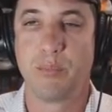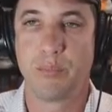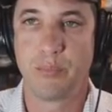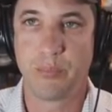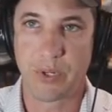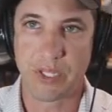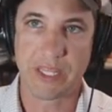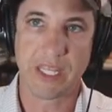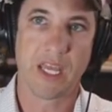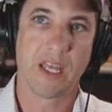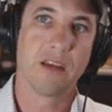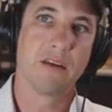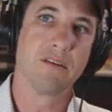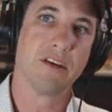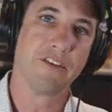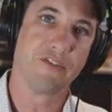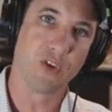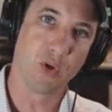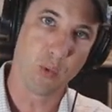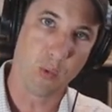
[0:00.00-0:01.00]
but then
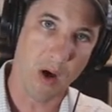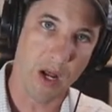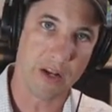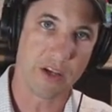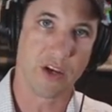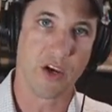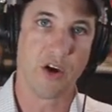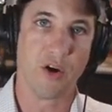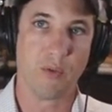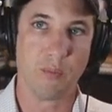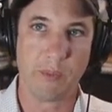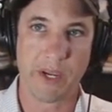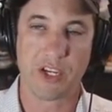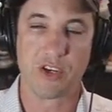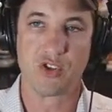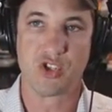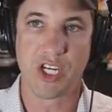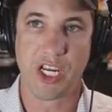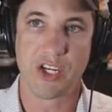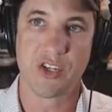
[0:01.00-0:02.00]
if you wanna go make
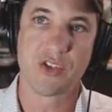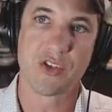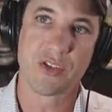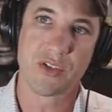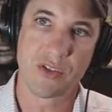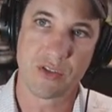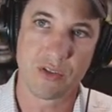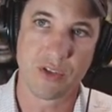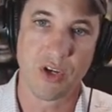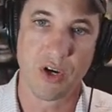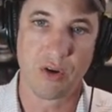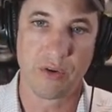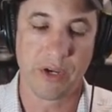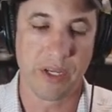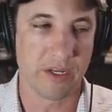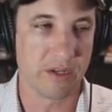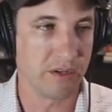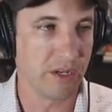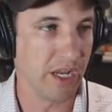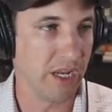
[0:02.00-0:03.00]
your changes, go
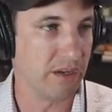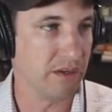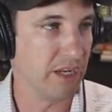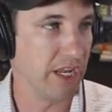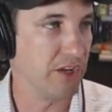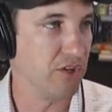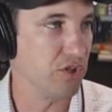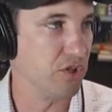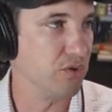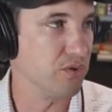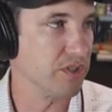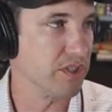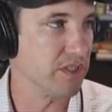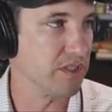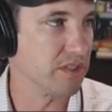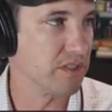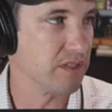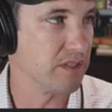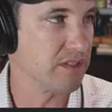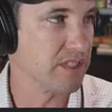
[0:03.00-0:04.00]
in and, and use this,
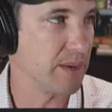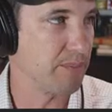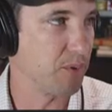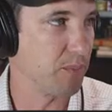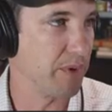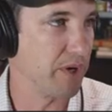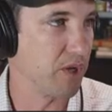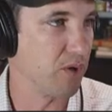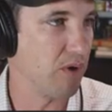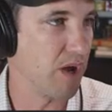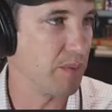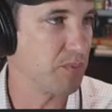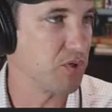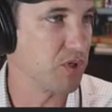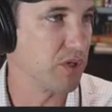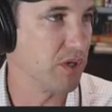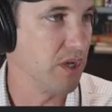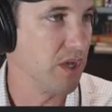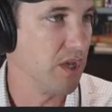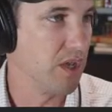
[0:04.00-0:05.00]
this separate menu
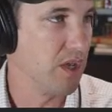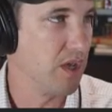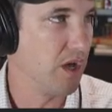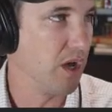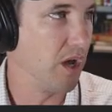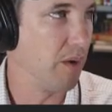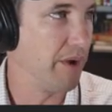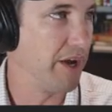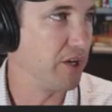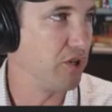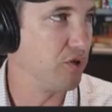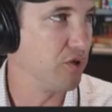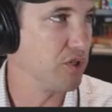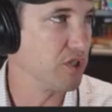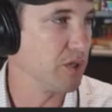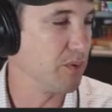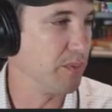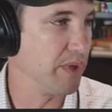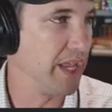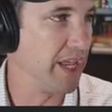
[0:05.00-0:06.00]
option. Uh, and you notice
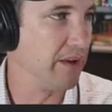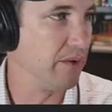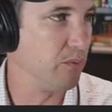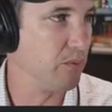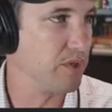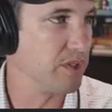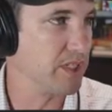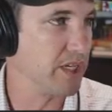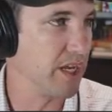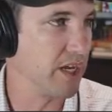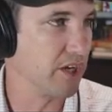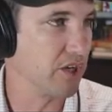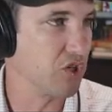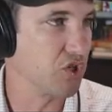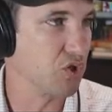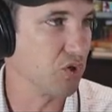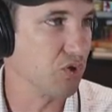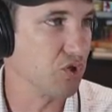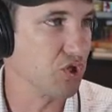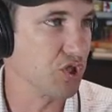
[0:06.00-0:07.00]
that it was a
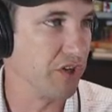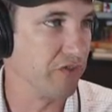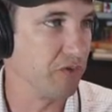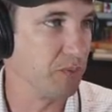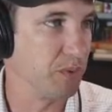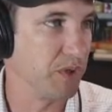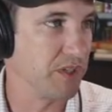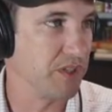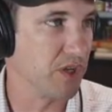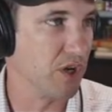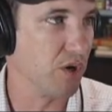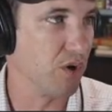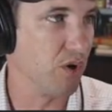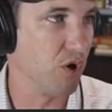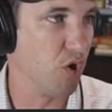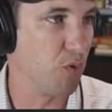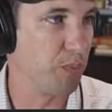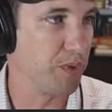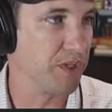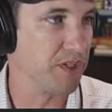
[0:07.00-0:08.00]
control shift plus O
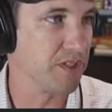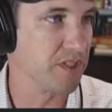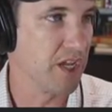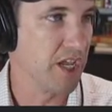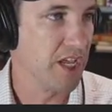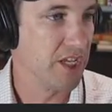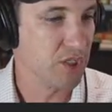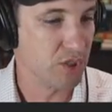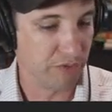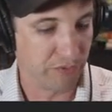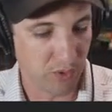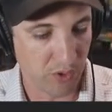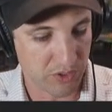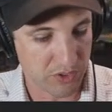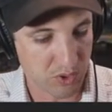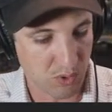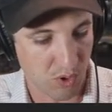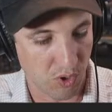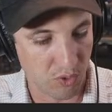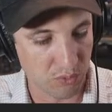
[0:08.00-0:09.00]
opens. So if you
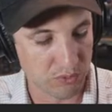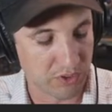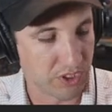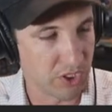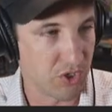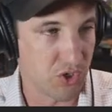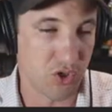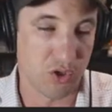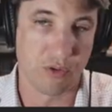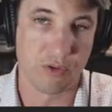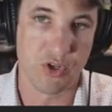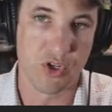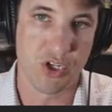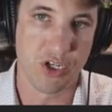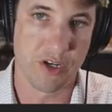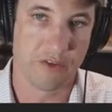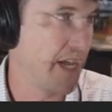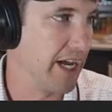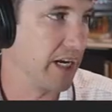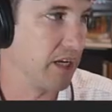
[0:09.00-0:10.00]
also hold control and
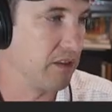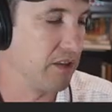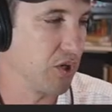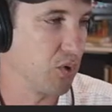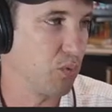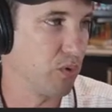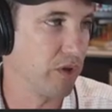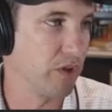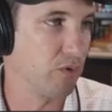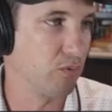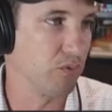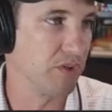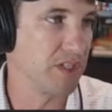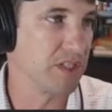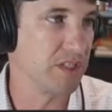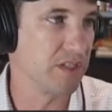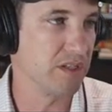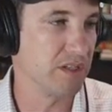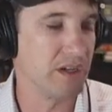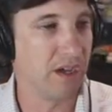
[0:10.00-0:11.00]
shift and click one of the
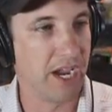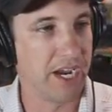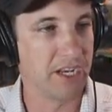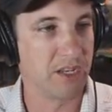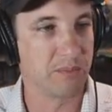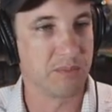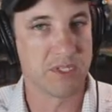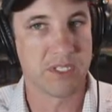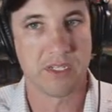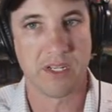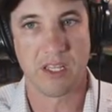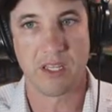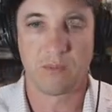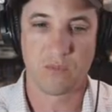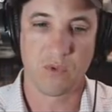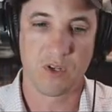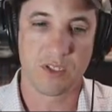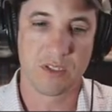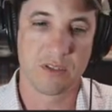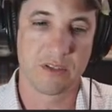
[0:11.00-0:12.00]
recent items on the
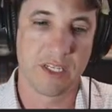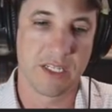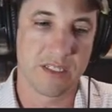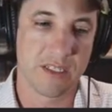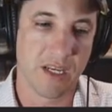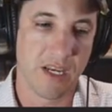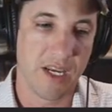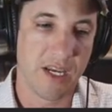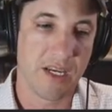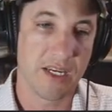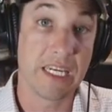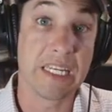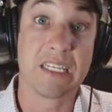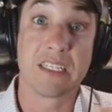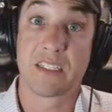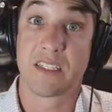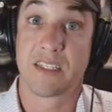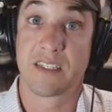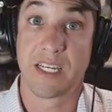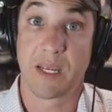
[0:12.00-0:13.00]
recent list, it
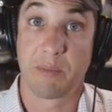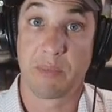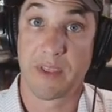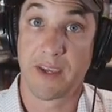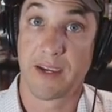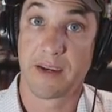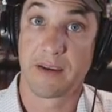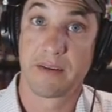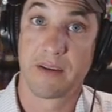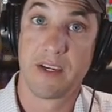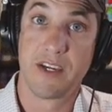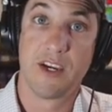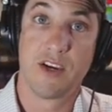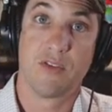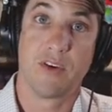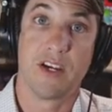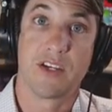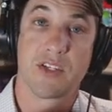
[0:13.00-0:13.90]
does the same thing, right?